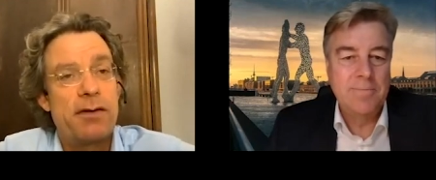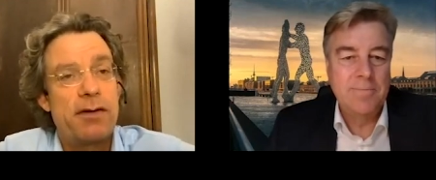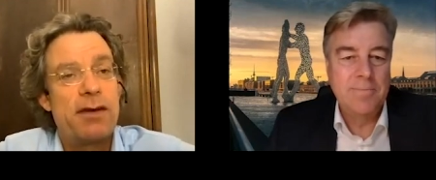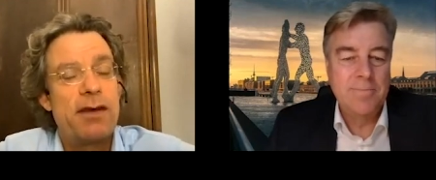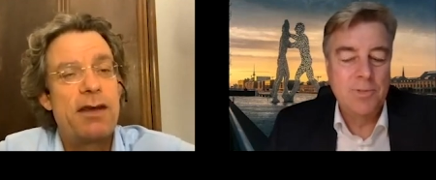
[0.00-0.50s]

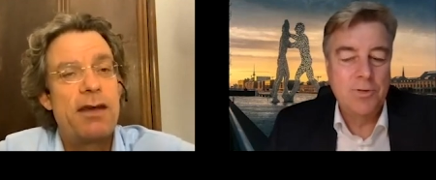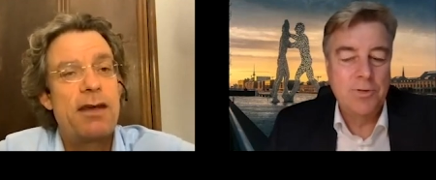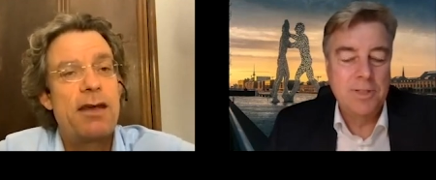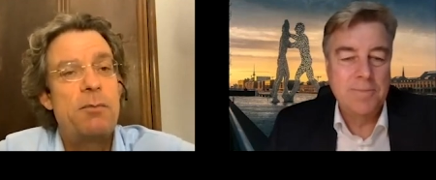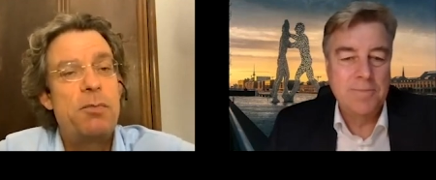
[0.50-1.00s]
Speaker 1: Mm,
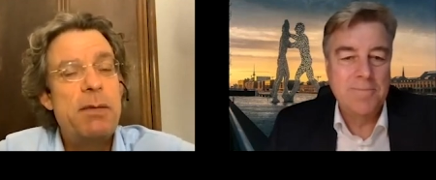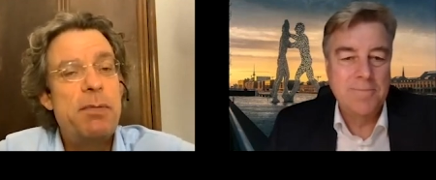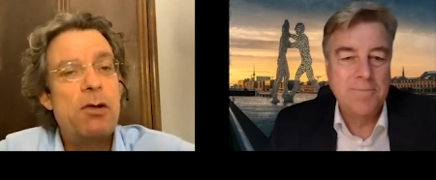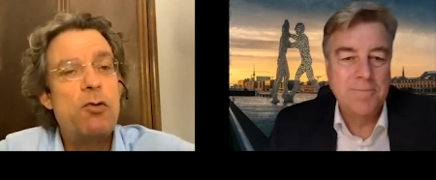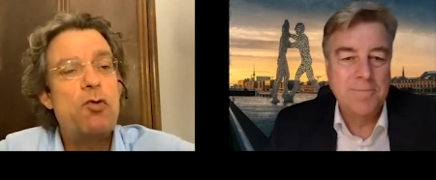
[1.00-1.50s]
true. And
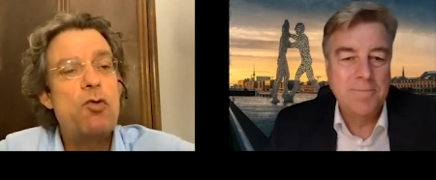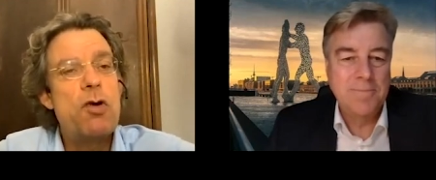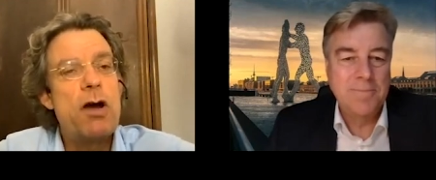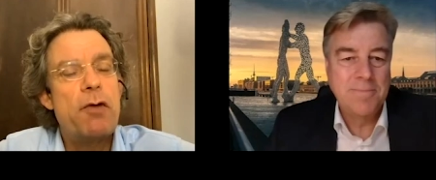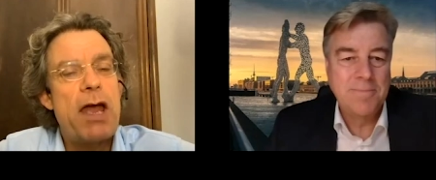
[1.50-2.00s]
people
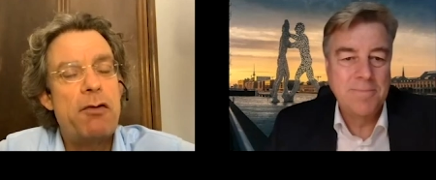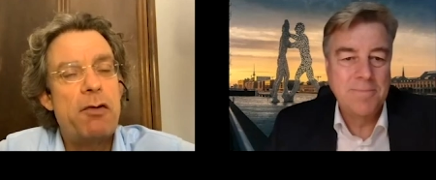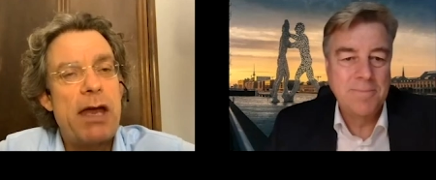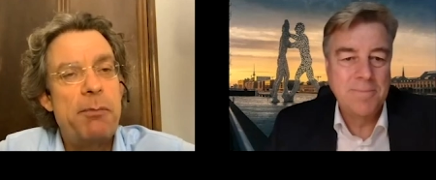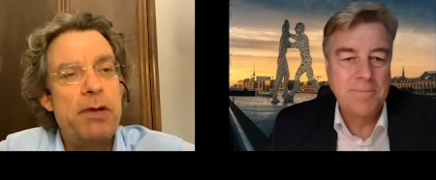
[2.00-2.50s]
who
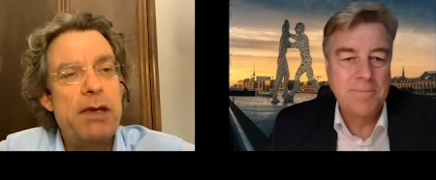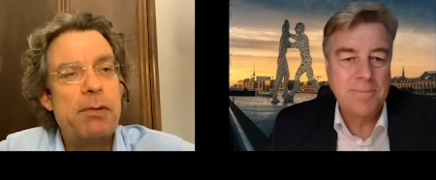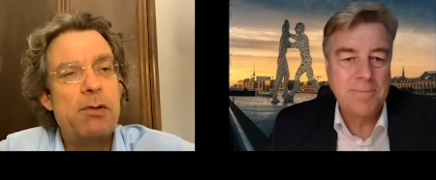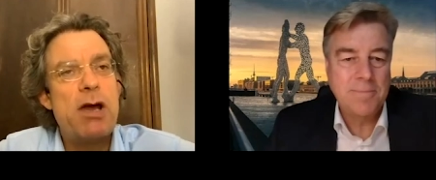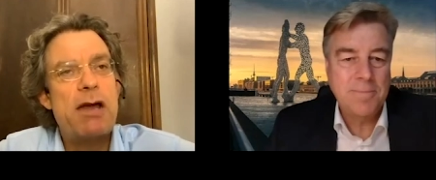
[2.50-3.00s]
and
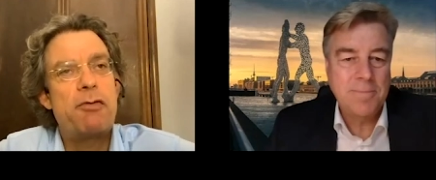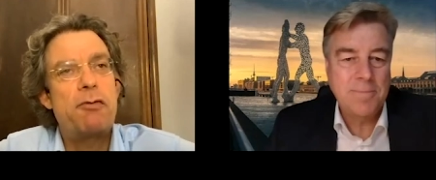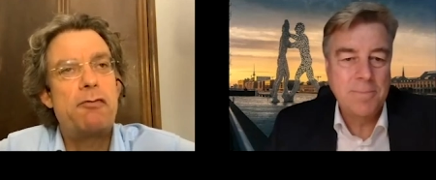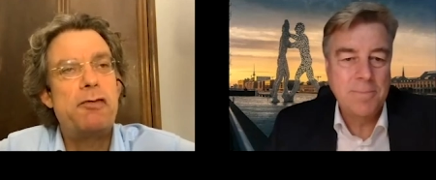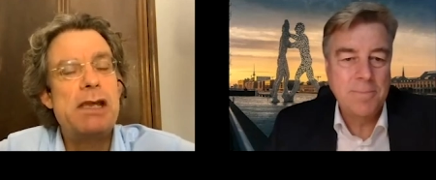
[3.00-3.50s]
people who have
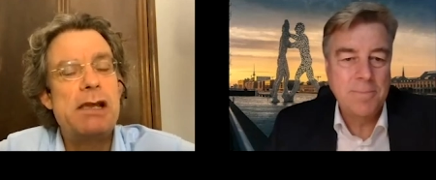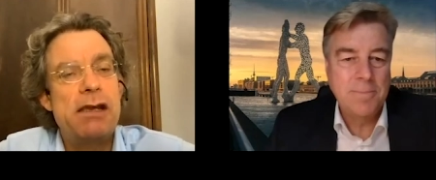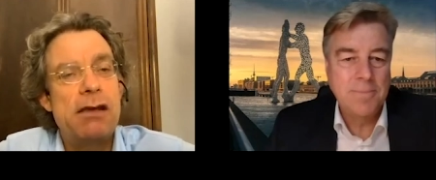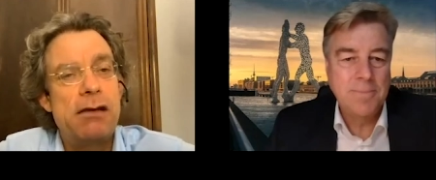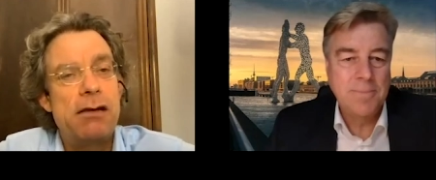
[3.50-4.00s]
the
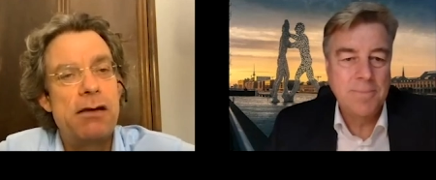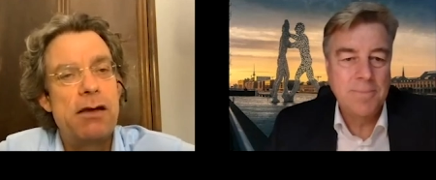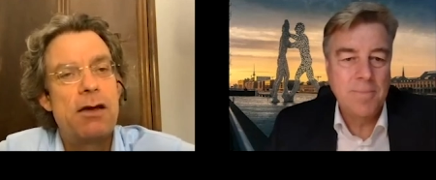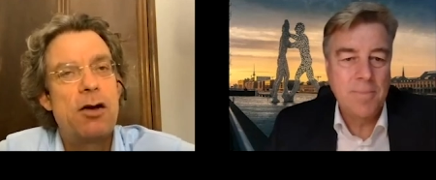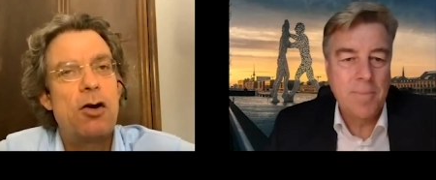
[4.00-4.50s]
feeling
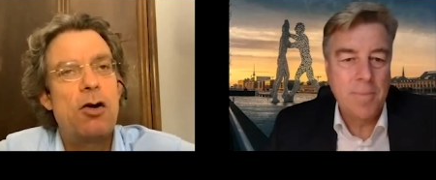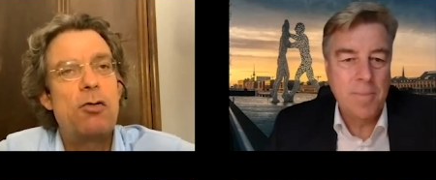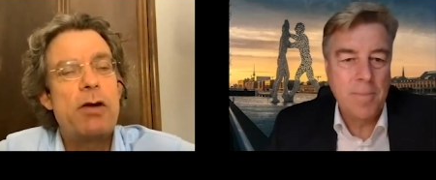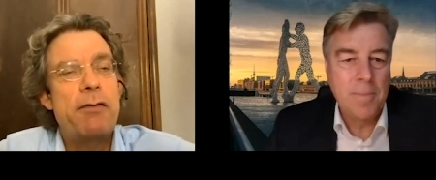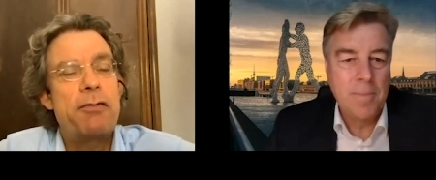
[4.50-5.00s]

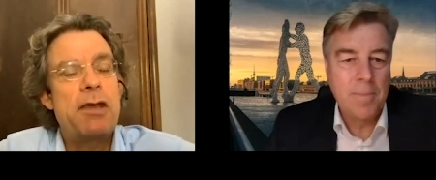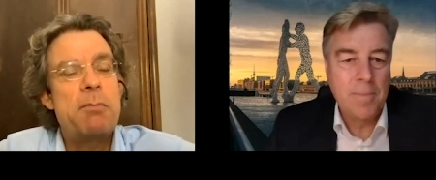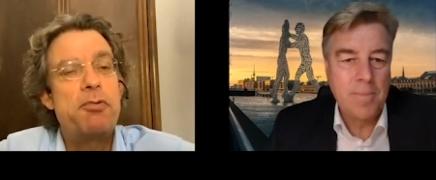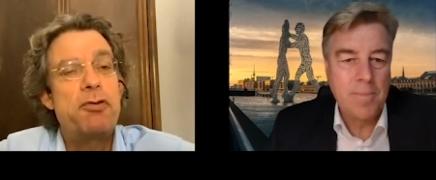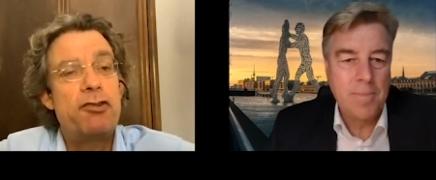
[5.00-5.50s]
or who have the
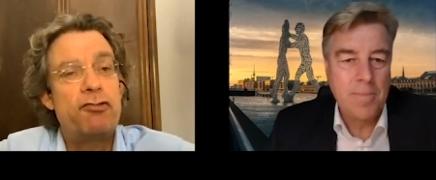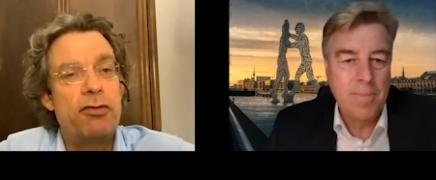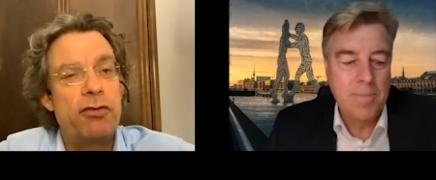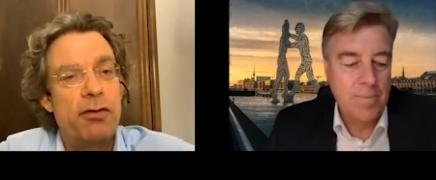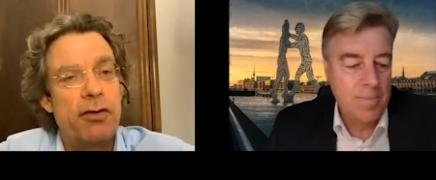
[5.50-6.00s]

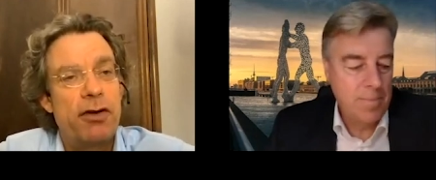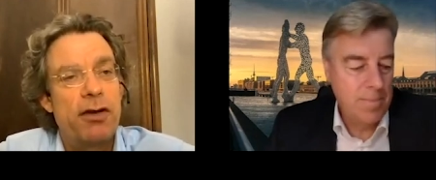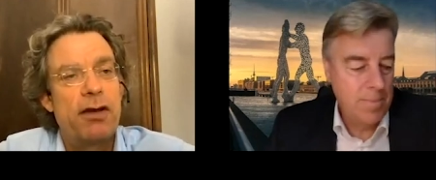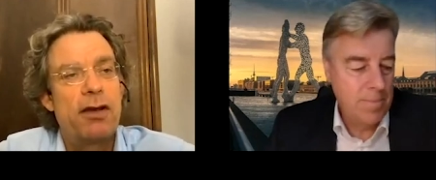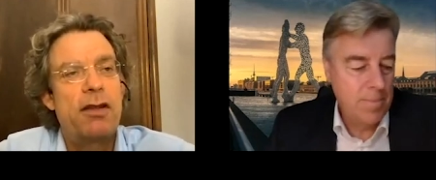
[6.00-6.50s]
impression
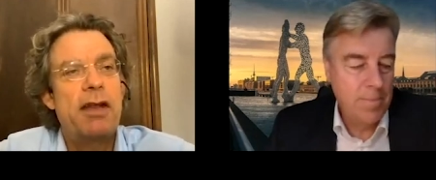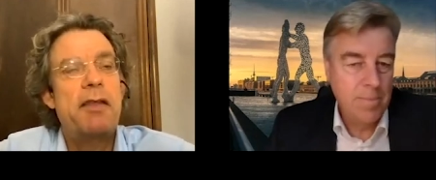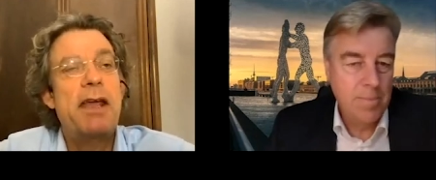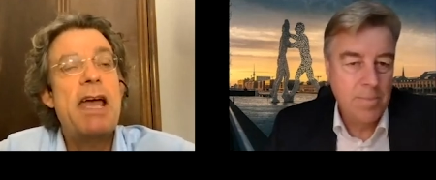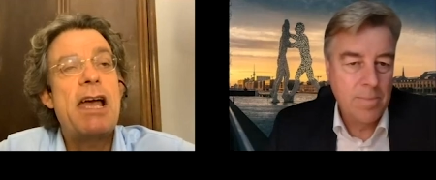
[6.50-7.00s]

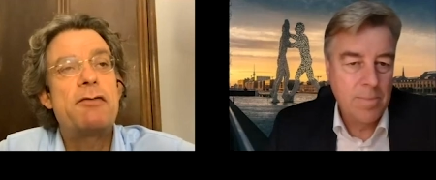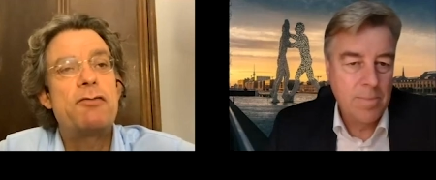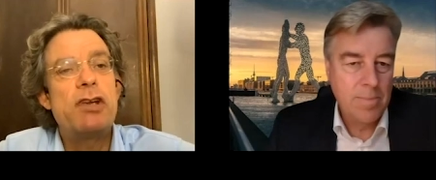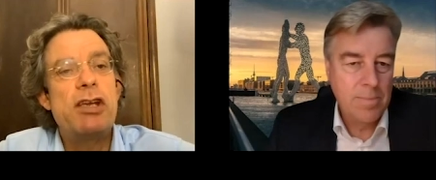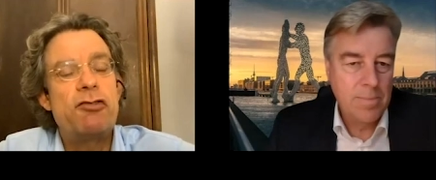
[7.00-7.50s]
that they
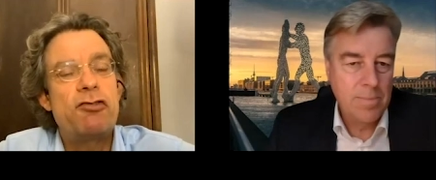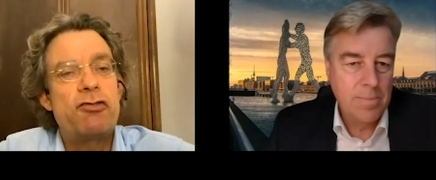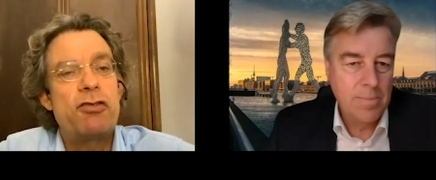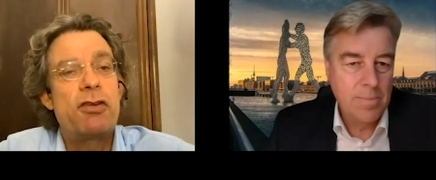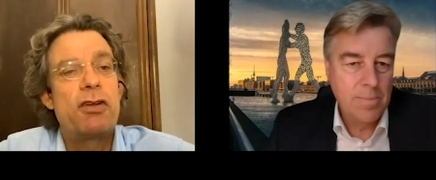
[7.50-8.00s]
have reached